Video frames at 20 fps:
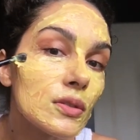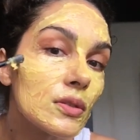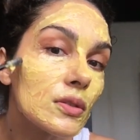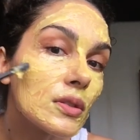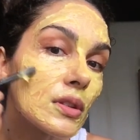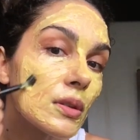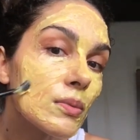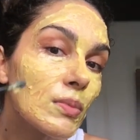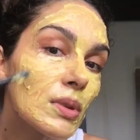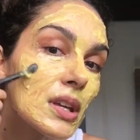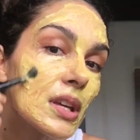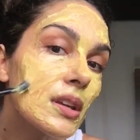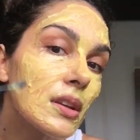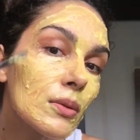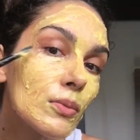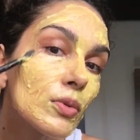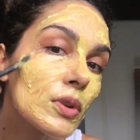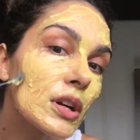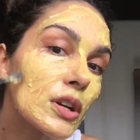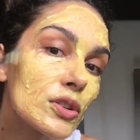can be any
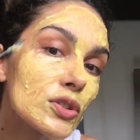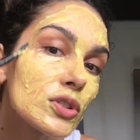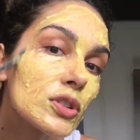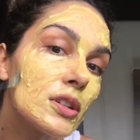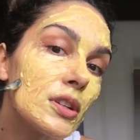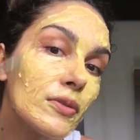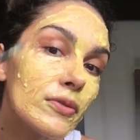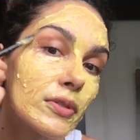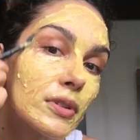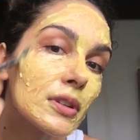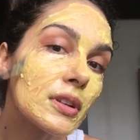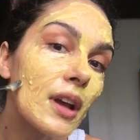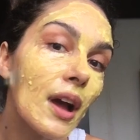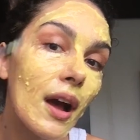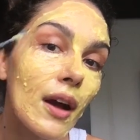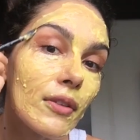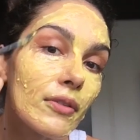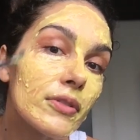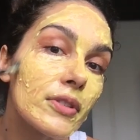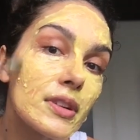brush, even
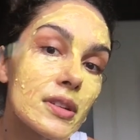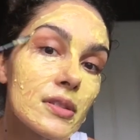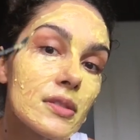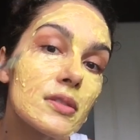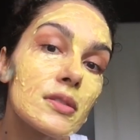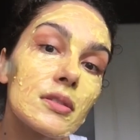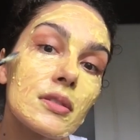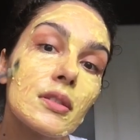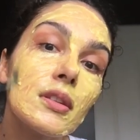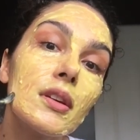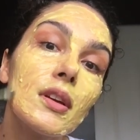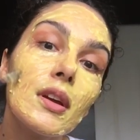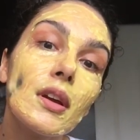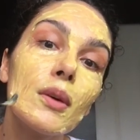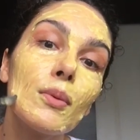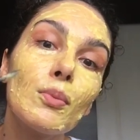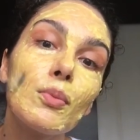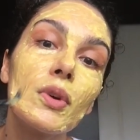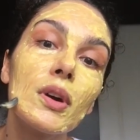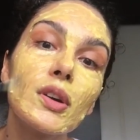canvas
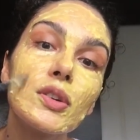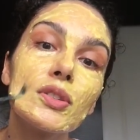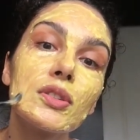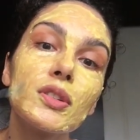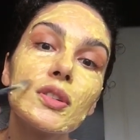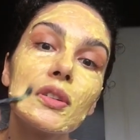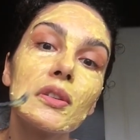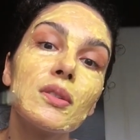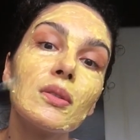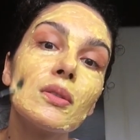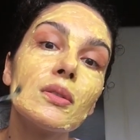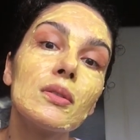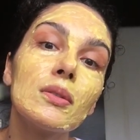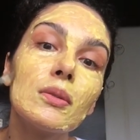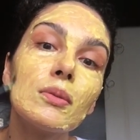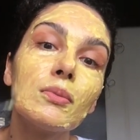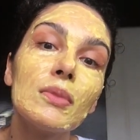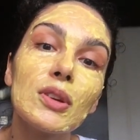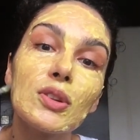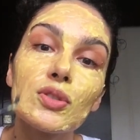brush,
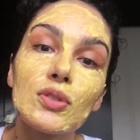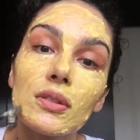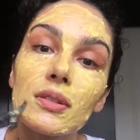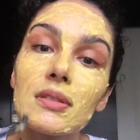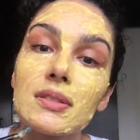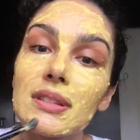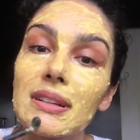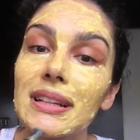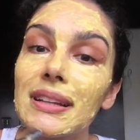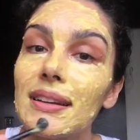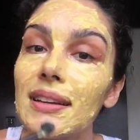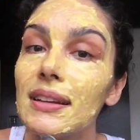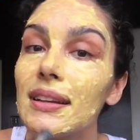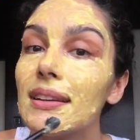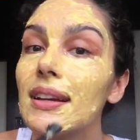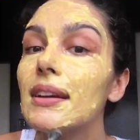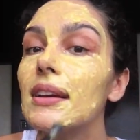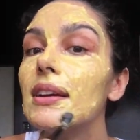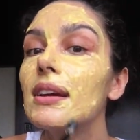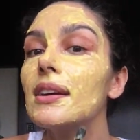make sure it's clean,
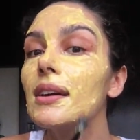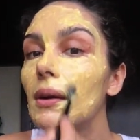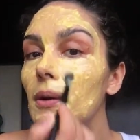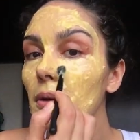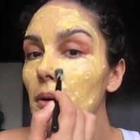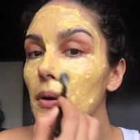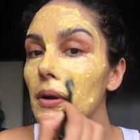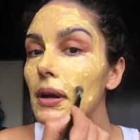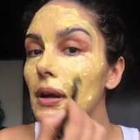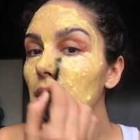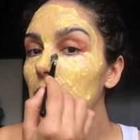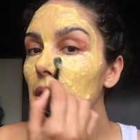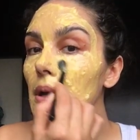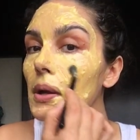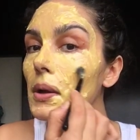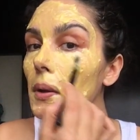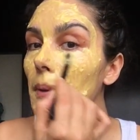or